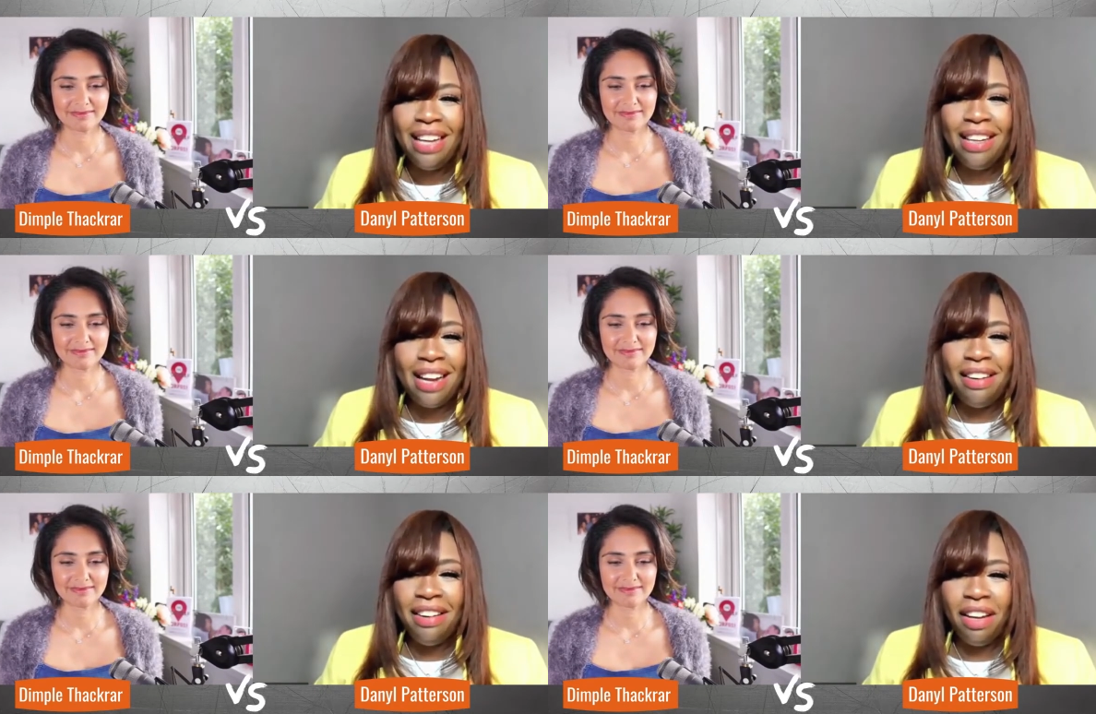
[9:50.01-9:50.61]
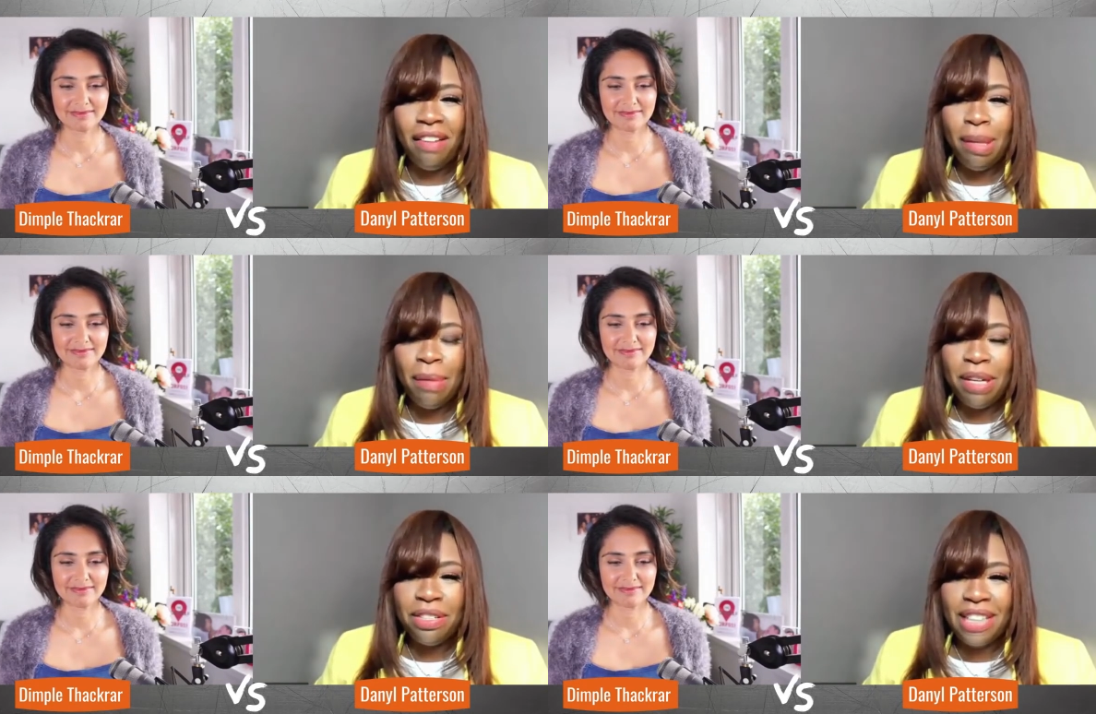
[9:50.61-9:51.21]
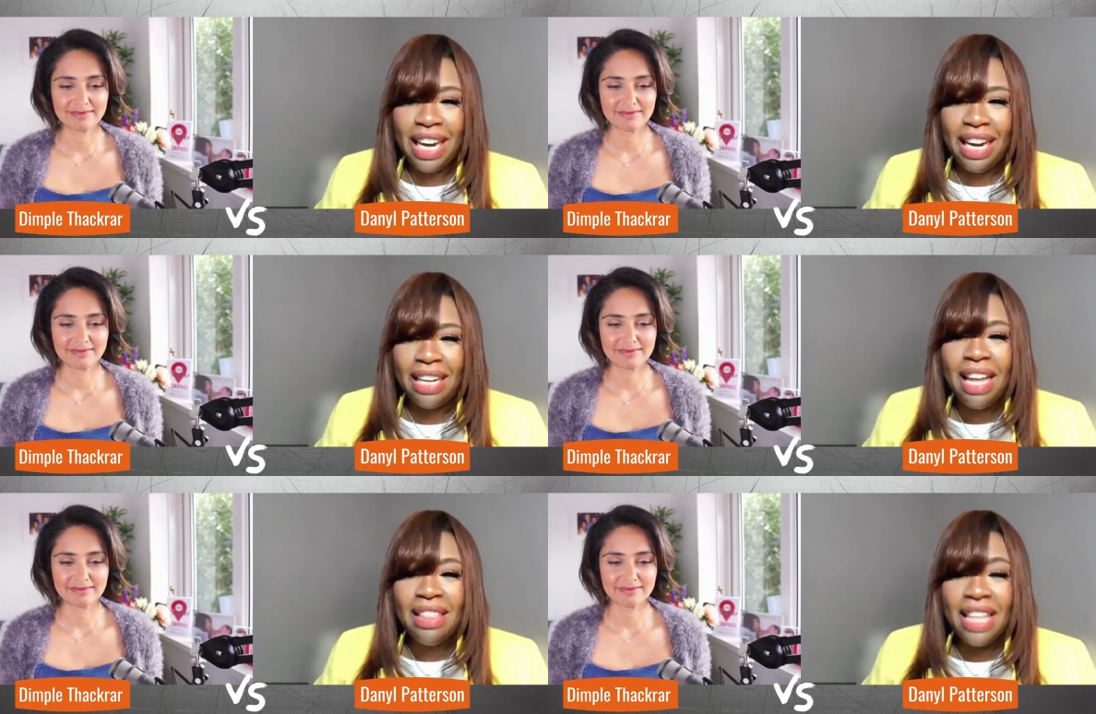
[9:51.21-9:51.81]
Speaker 1: Yet none of them
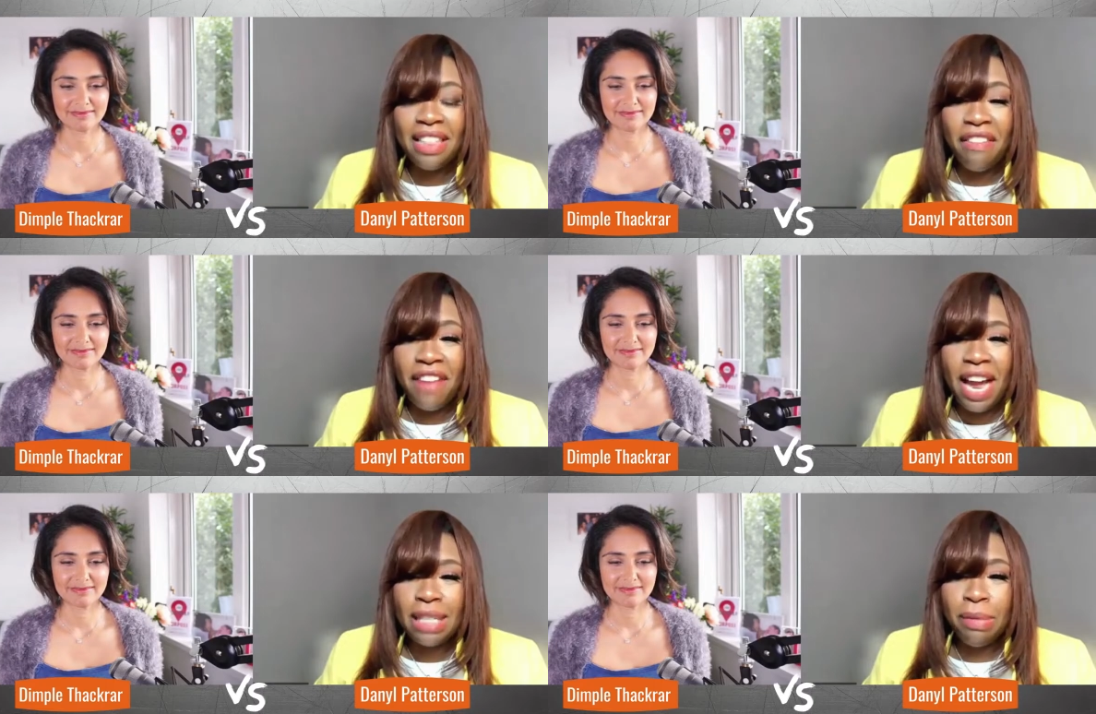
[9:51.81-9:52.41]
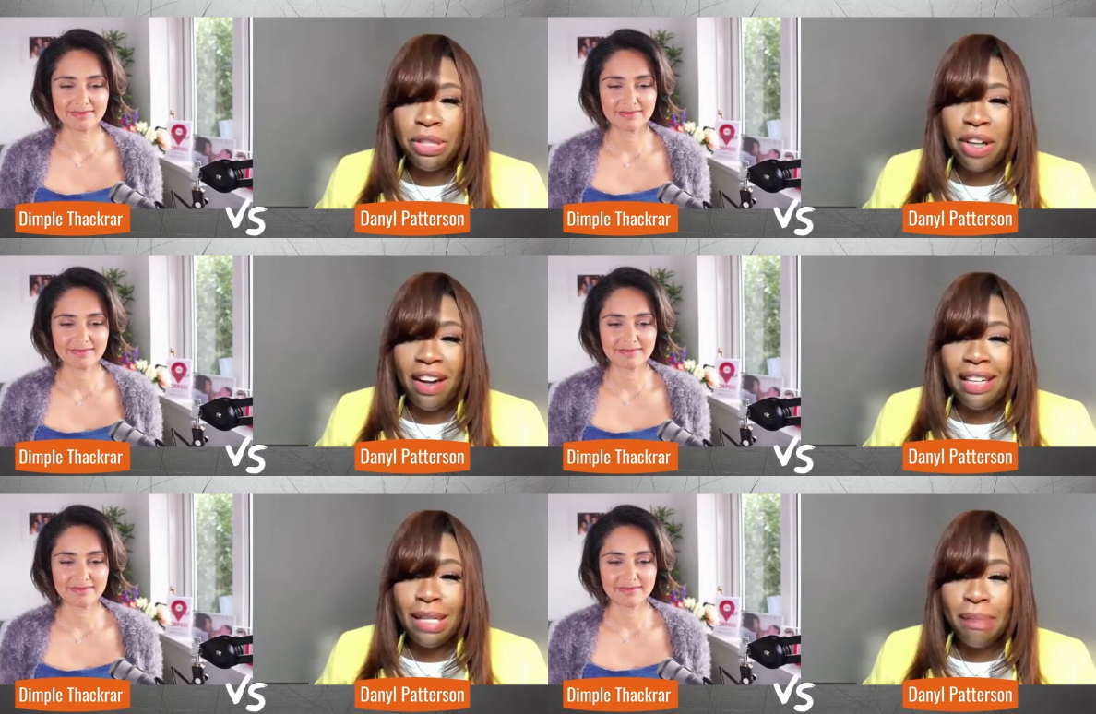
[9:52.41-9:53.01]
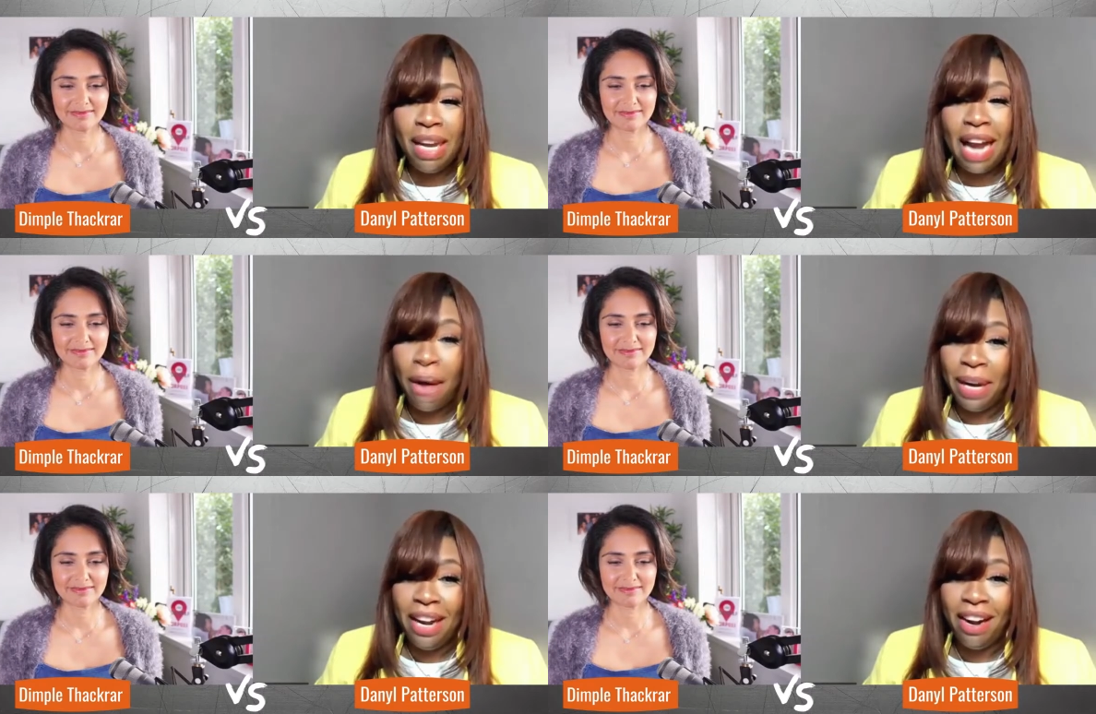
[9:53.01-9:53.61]
understand that the vast majority of men
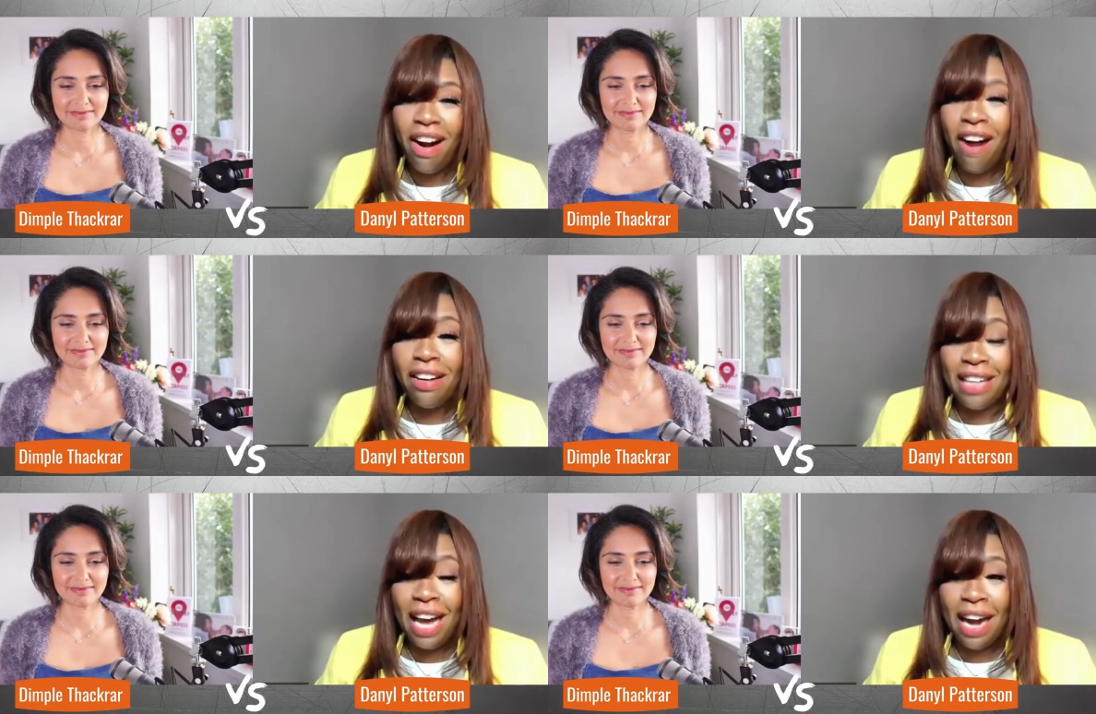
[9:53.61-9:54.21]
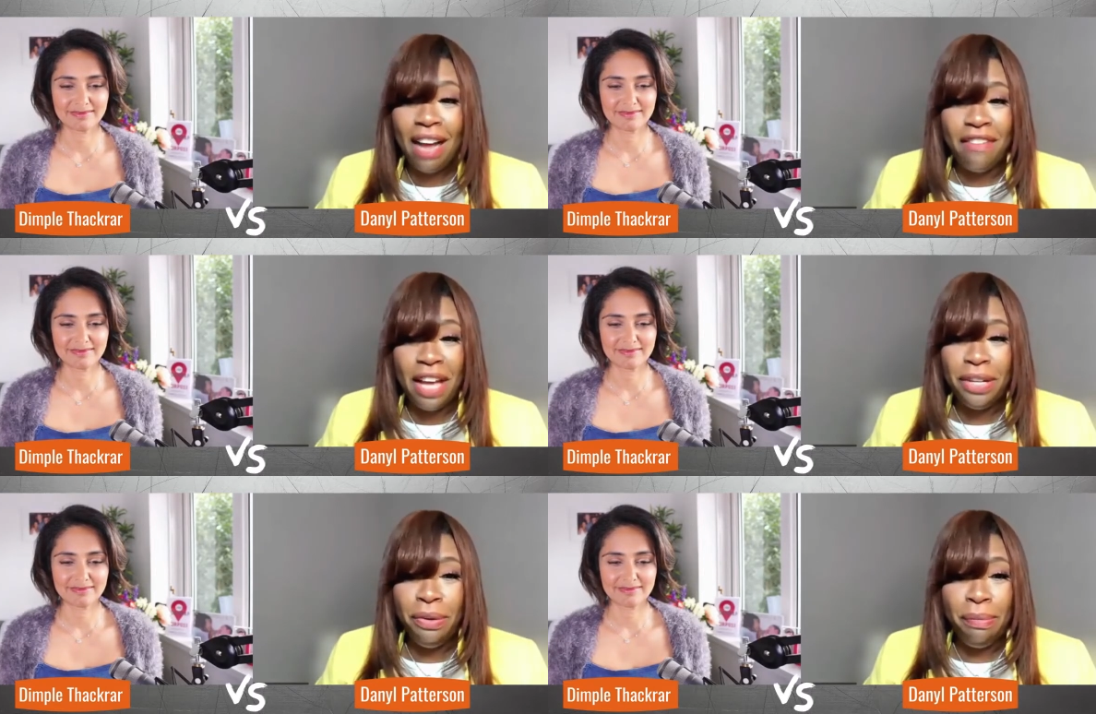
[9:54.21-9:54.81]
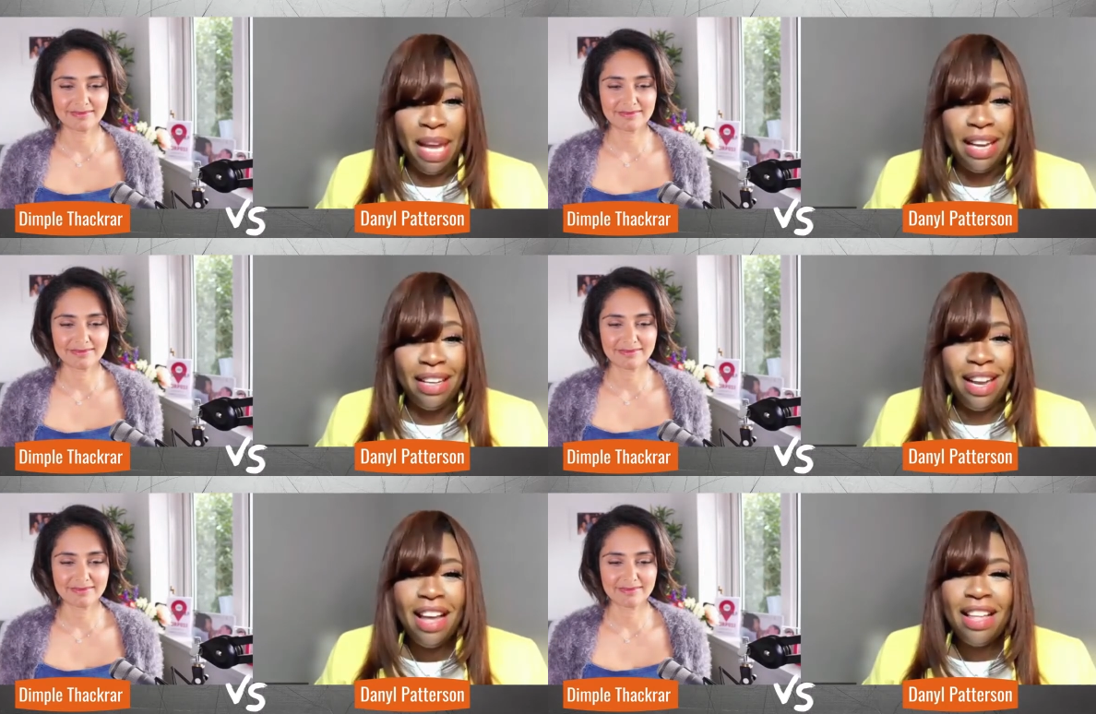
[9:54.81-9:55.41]
out here are not high valued men.